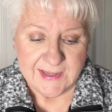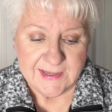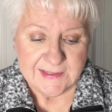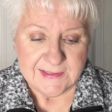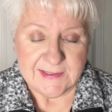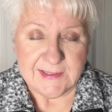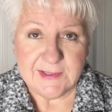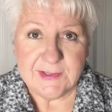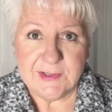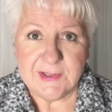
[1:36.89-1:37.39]

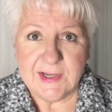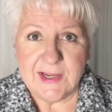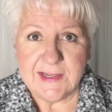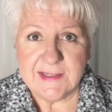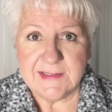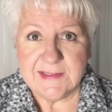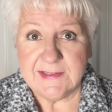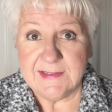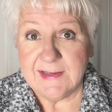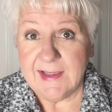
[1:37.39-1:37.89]

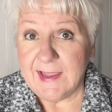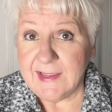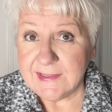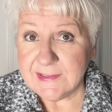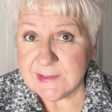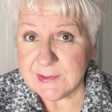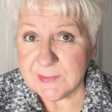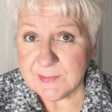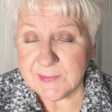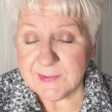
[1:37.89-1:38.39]
suggests
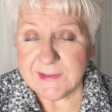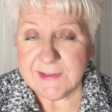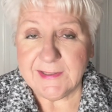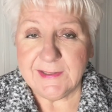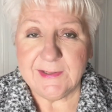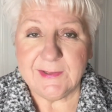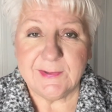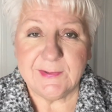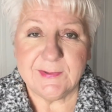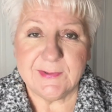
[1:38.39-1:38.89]
not to really
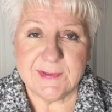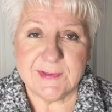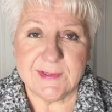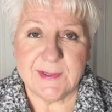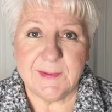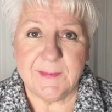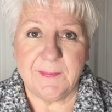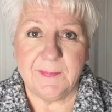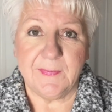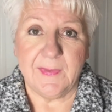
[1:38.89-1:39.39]
use
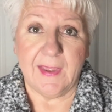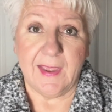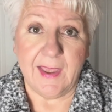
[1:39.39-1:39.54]
them.